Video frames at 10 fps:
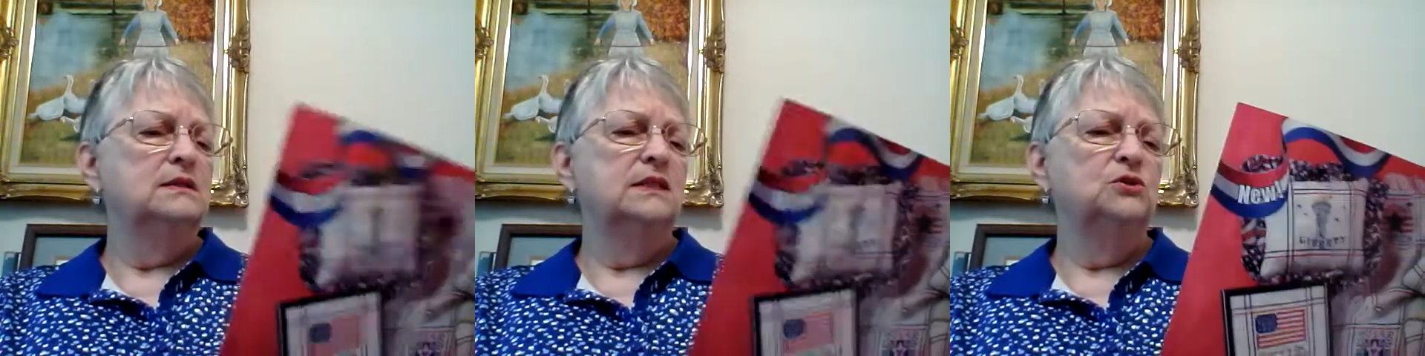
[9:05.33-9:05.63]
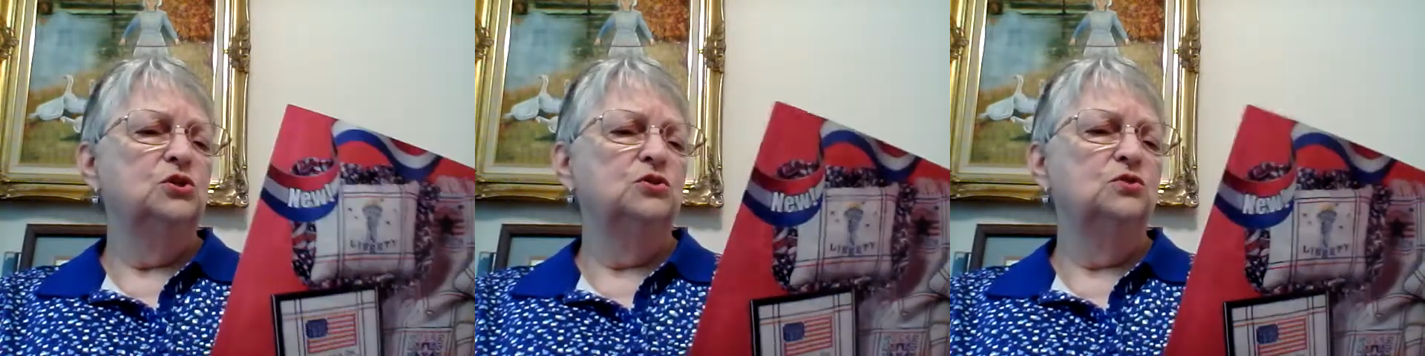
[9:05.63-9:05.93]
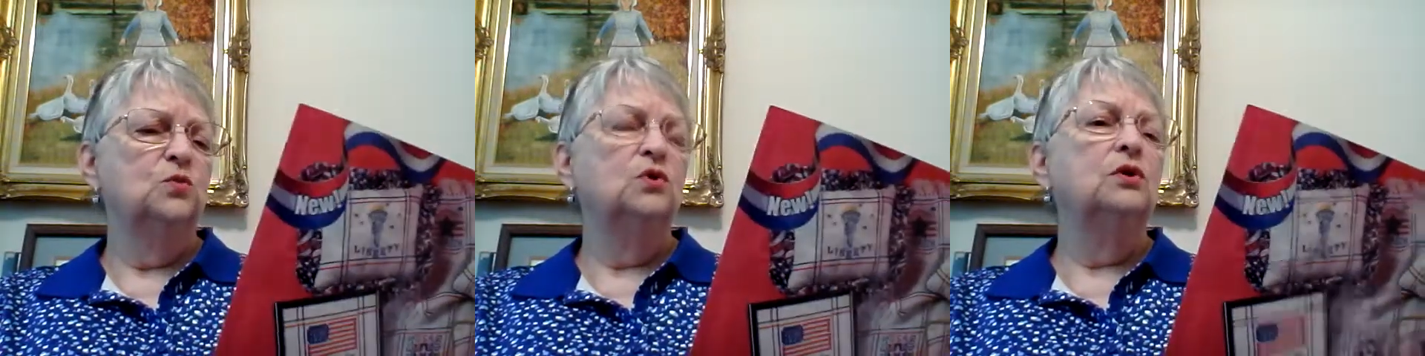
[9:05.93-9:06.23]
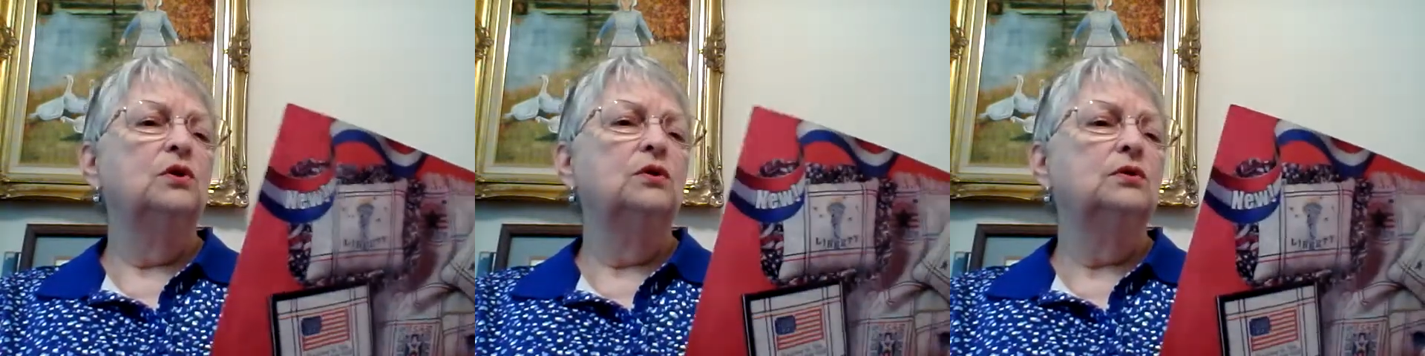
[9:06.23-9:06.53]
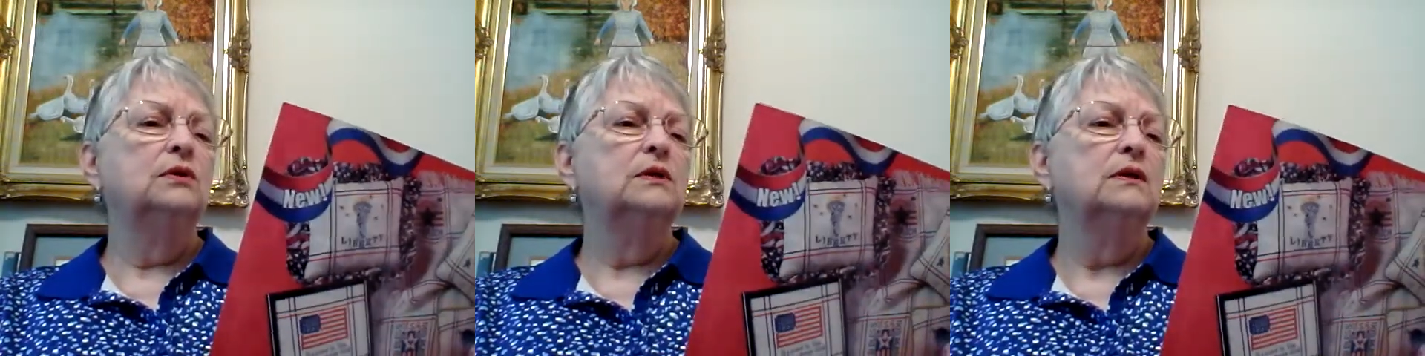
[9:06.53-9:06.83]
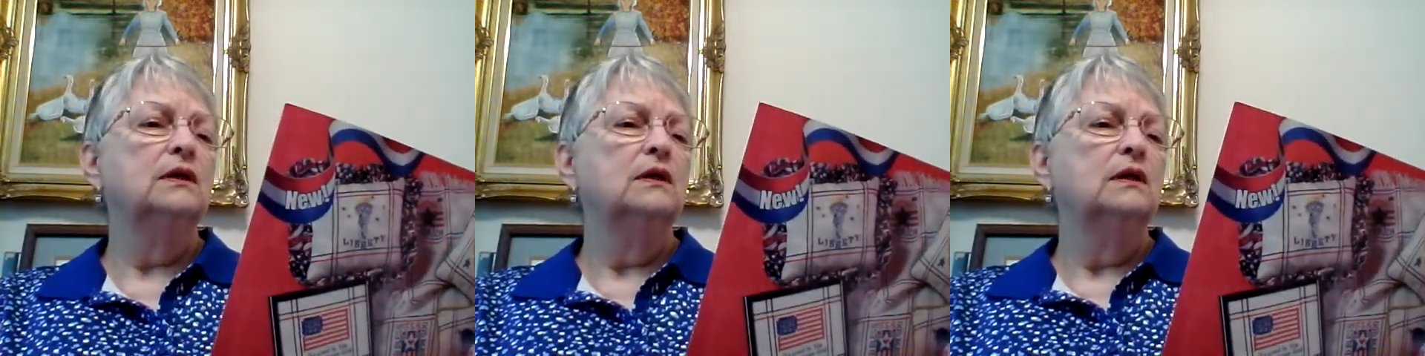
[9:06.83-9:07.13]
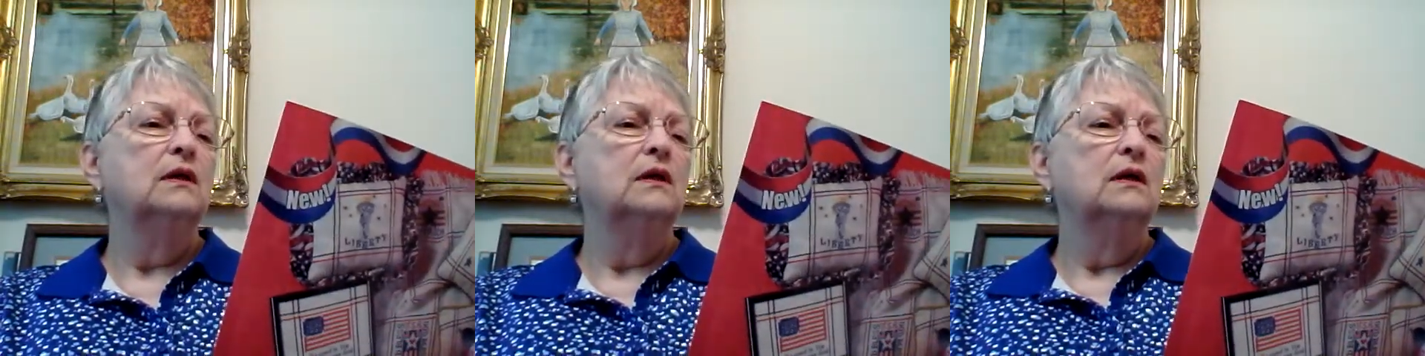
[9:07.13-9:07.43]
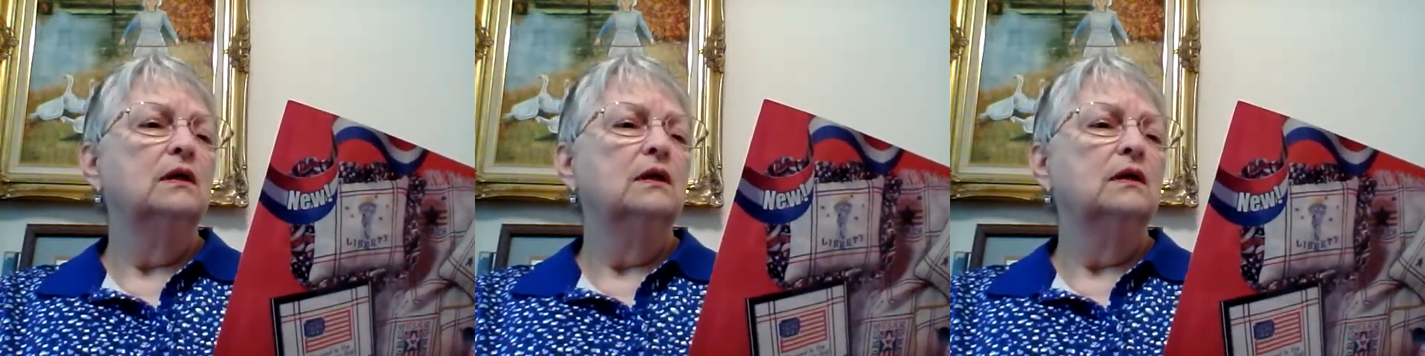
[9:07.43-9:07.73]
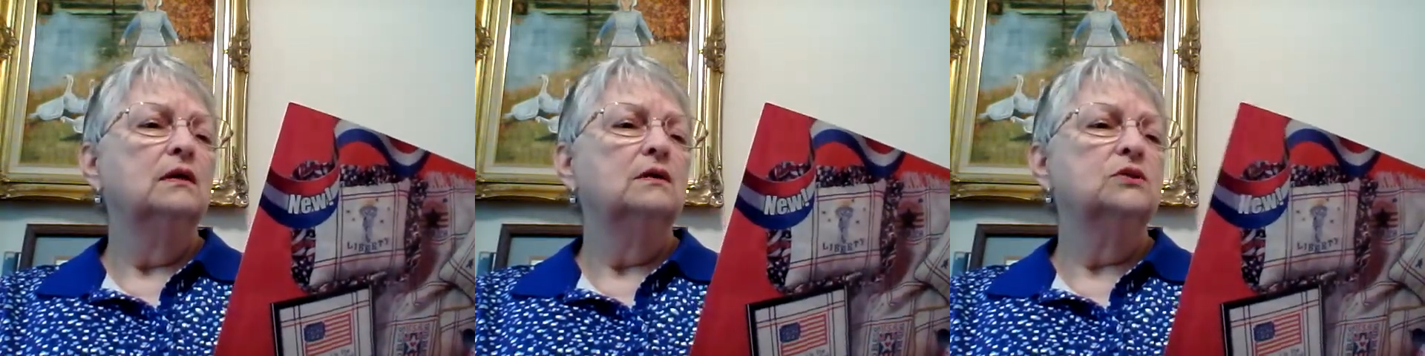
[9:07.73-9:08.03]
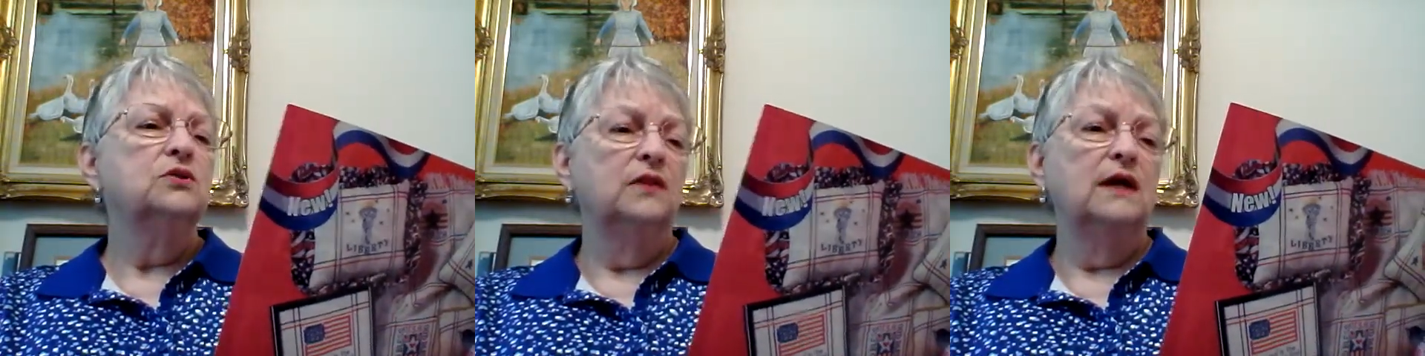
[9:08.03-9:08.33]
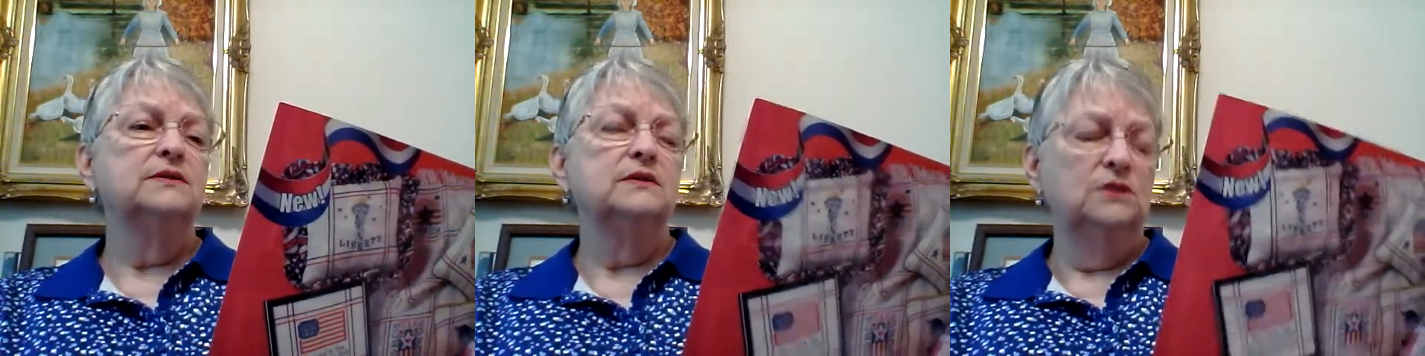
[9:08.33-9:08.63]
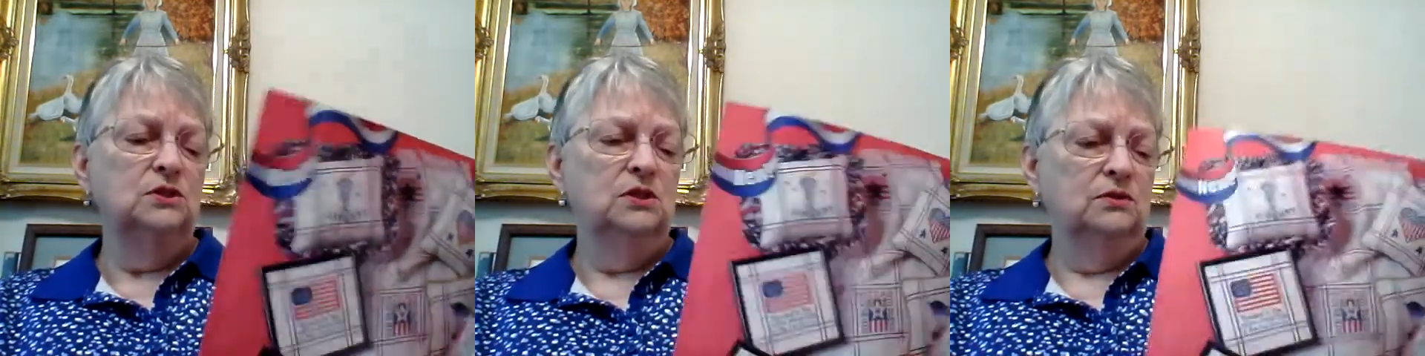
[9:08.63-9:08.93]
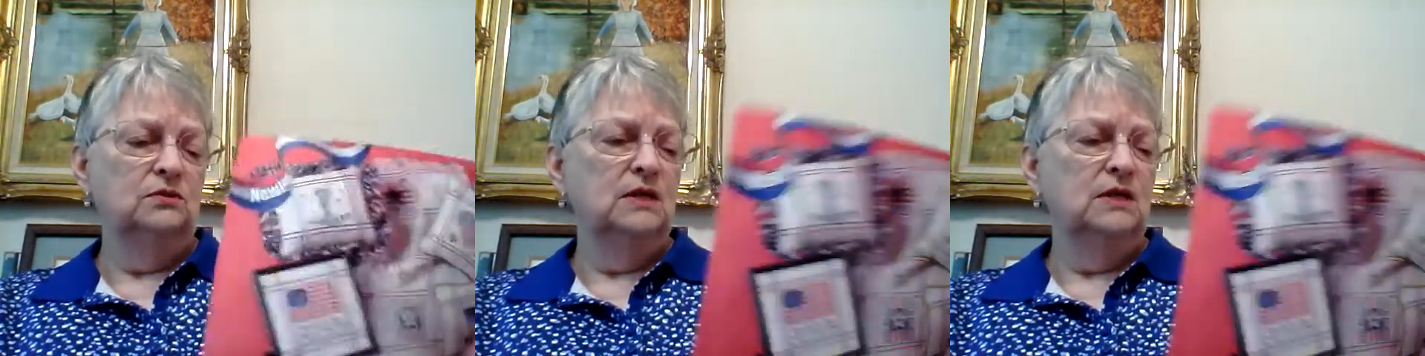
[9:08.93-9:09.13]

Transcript: Stitcher's World 2002.